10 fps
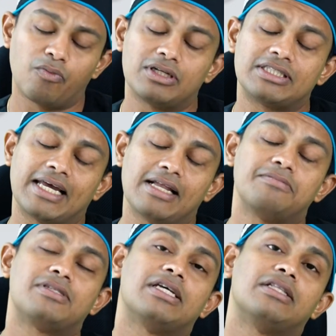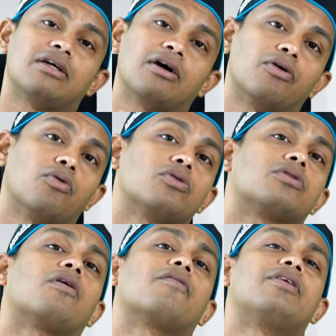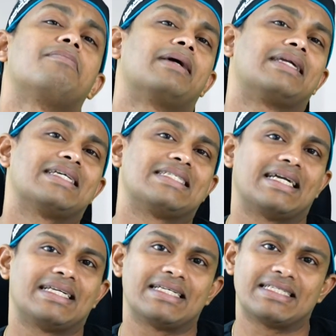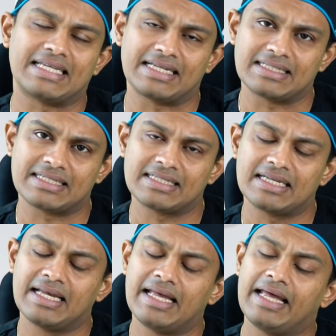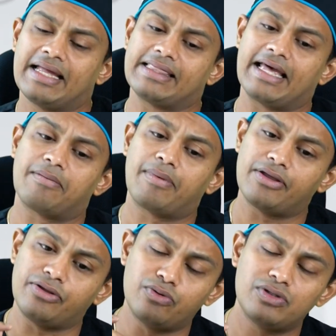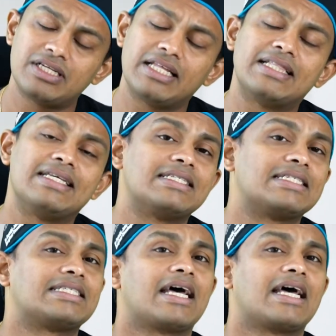which helps in the growth of the metastatic cells. Thereby, using these